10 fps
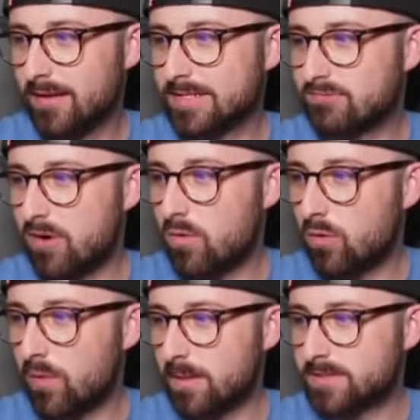Let's scroll
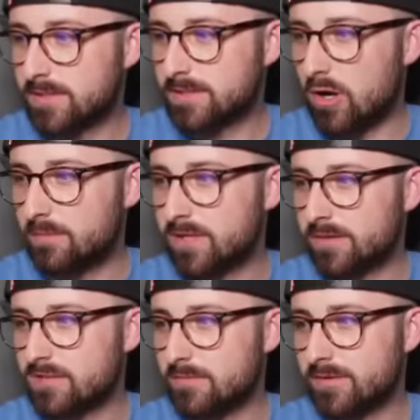all the way up to the top to
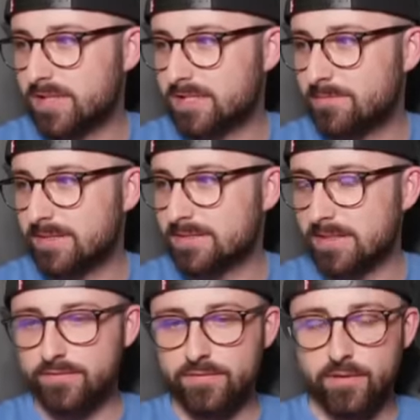go to the most
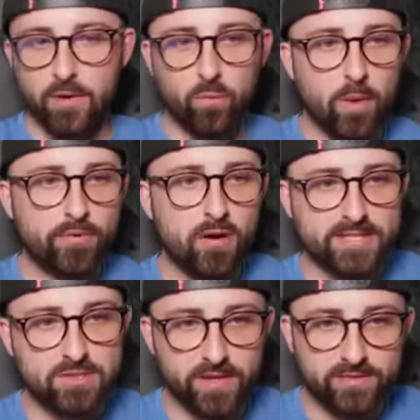expensive. What
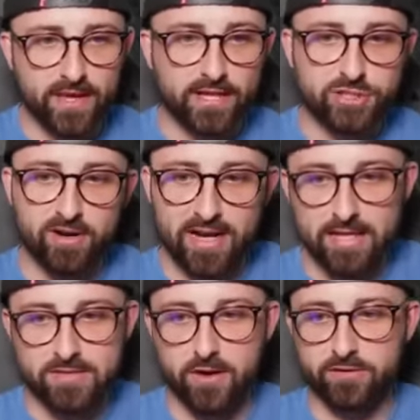price do we think Trent
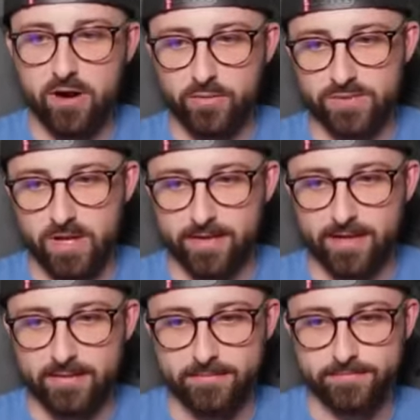Alexander-Arnold's coming
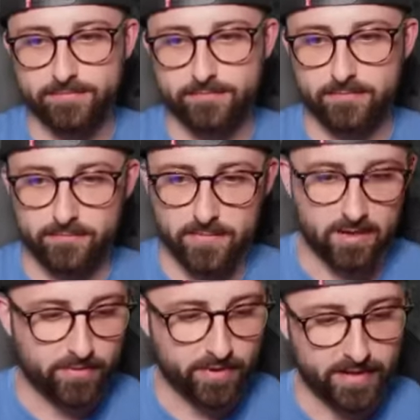in at?
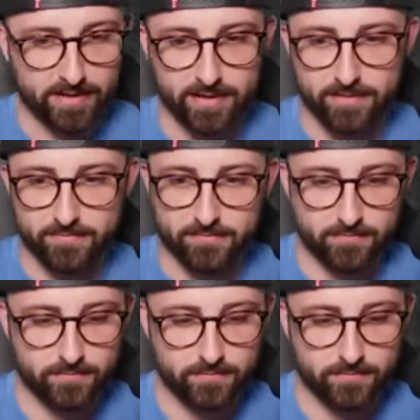I'll put it in here.